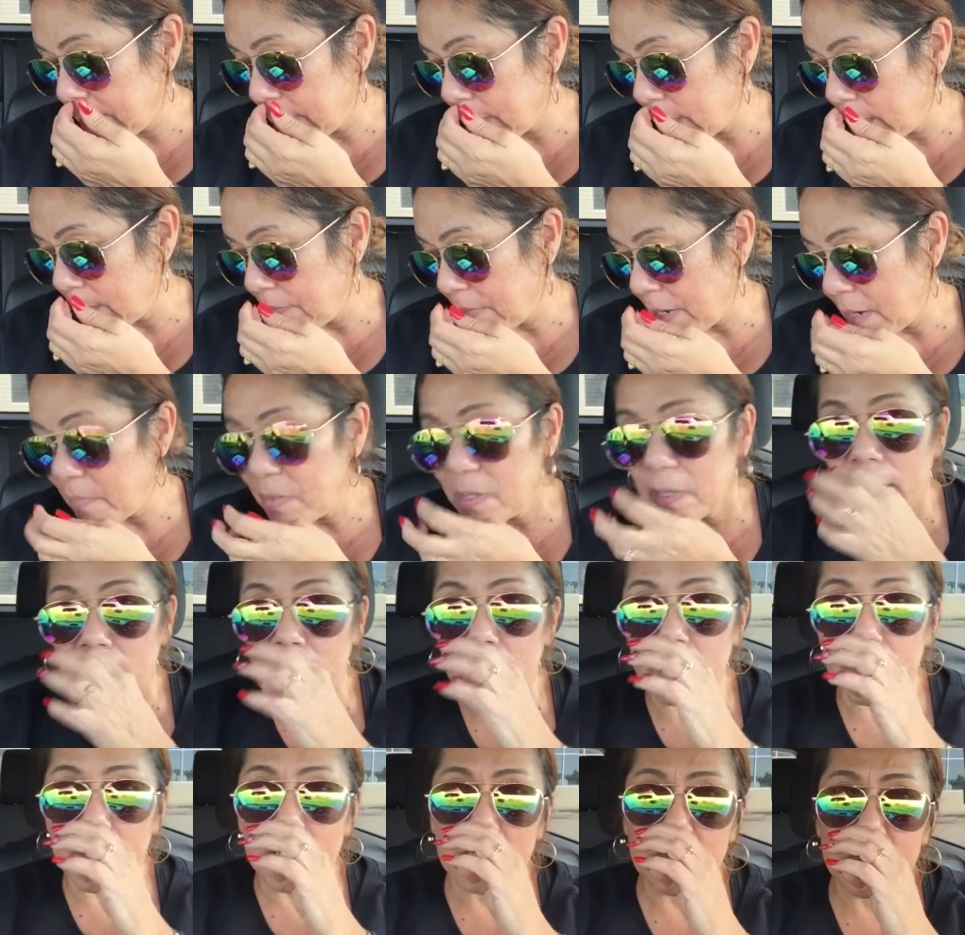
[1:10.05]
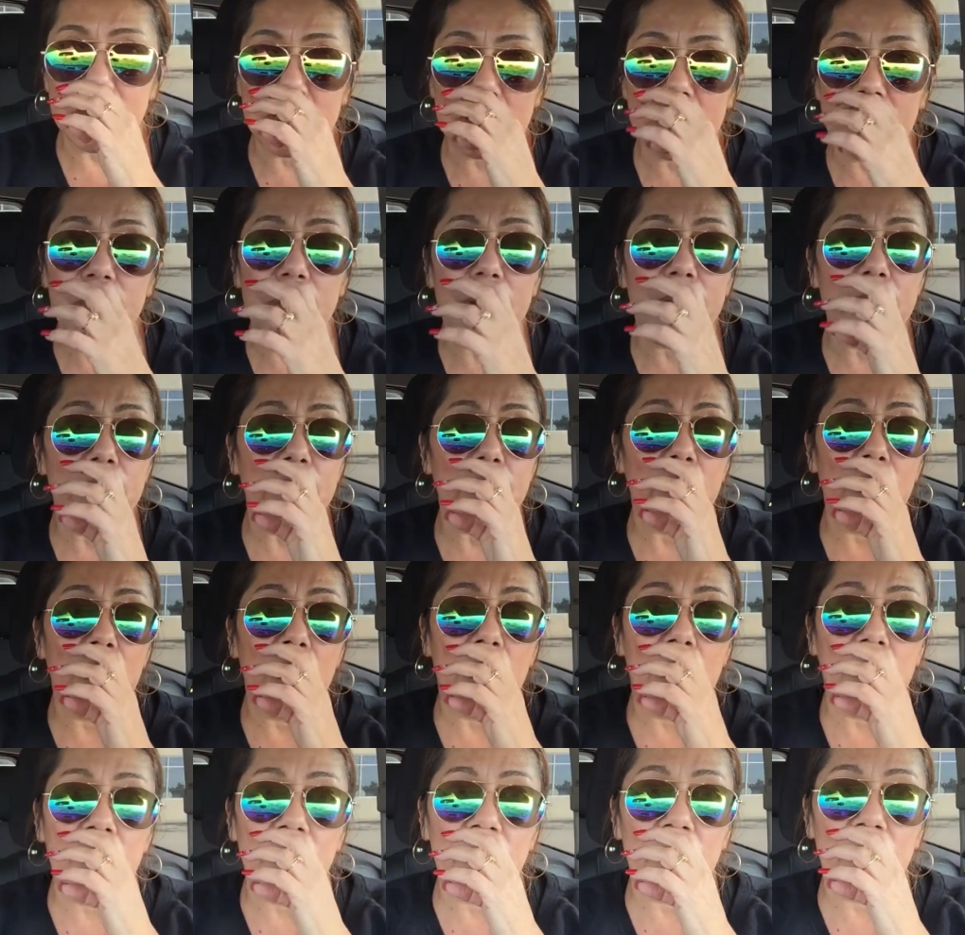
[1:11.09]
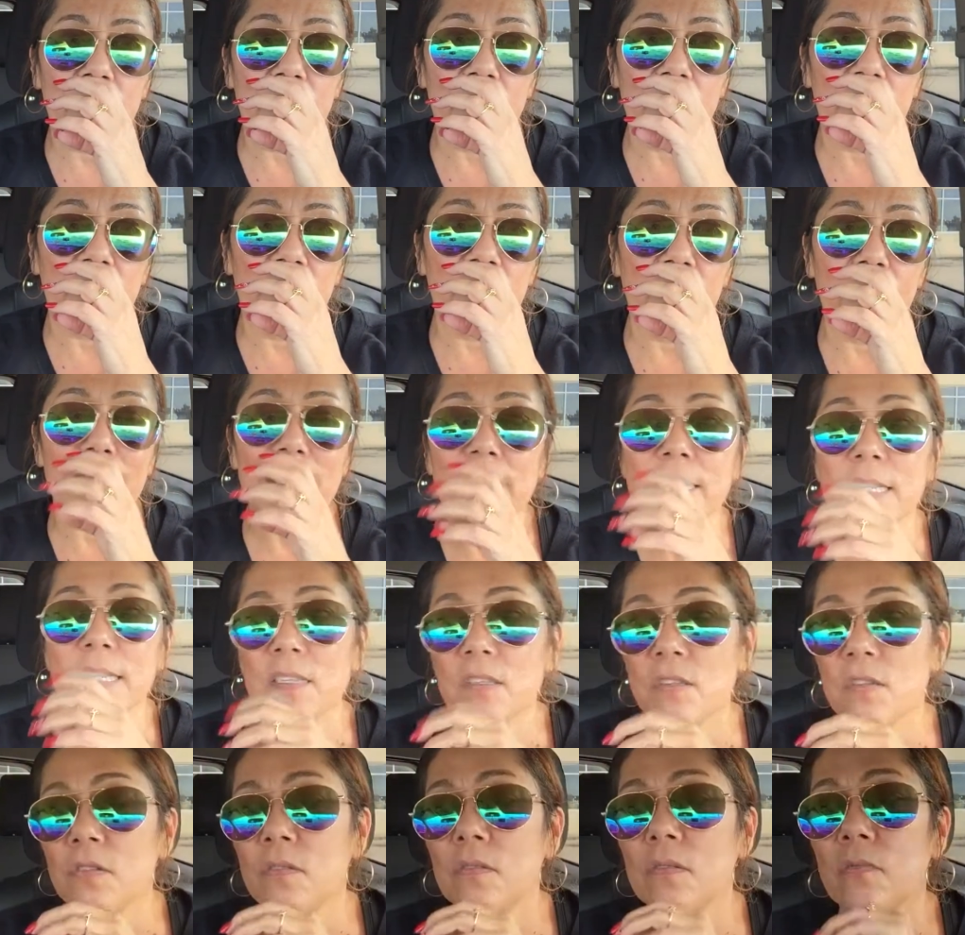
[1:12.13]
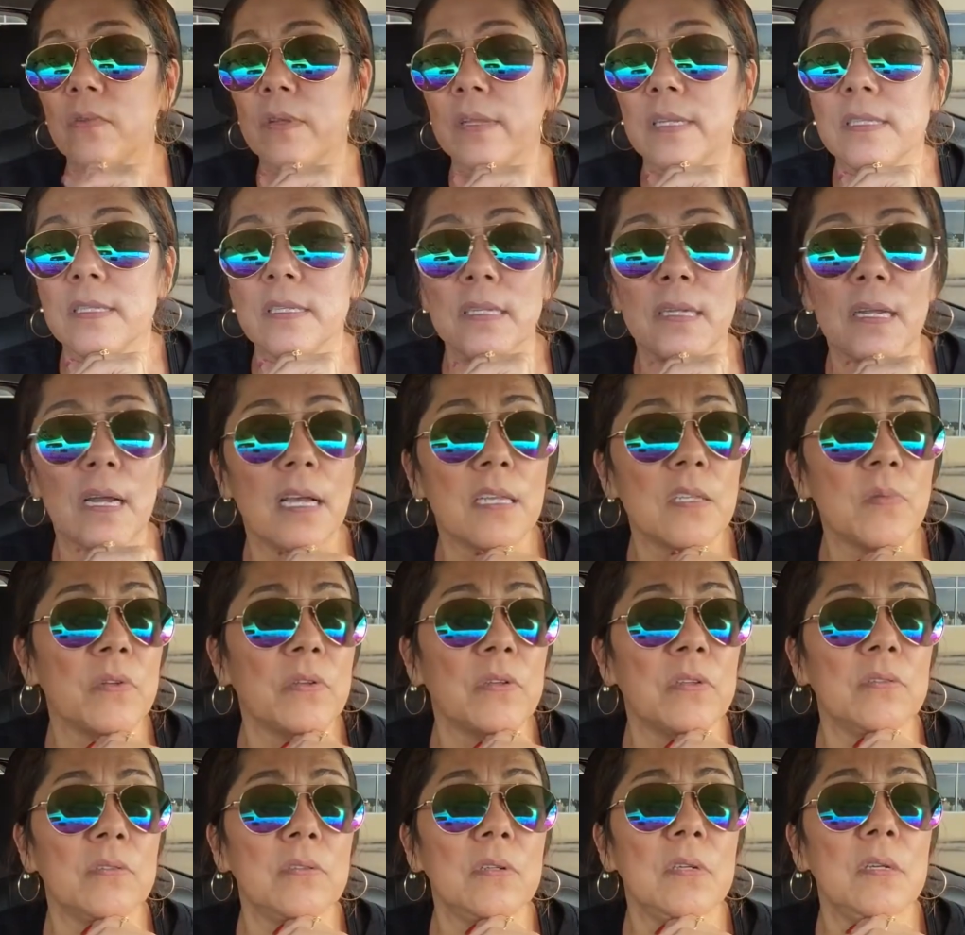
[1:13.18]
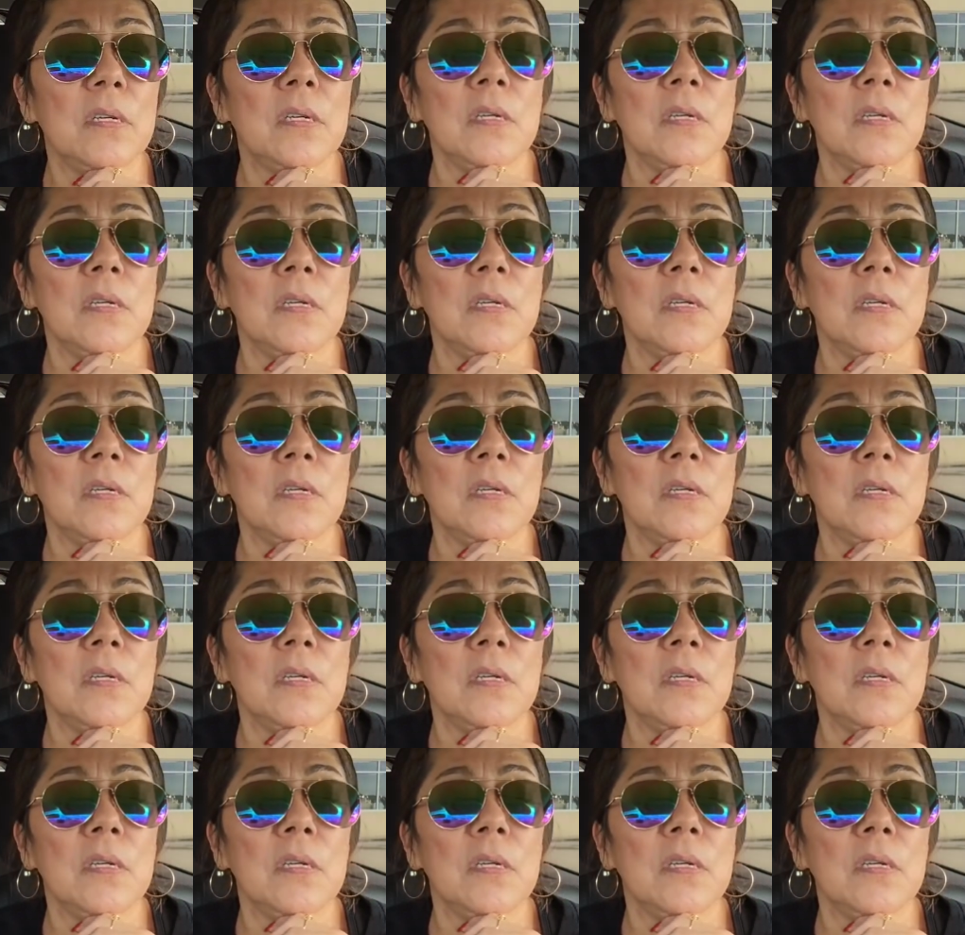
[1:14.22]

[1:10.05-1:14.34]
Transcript: Um, I've been thinking about some stuff about uh, for my sister, the one that's in the hospital,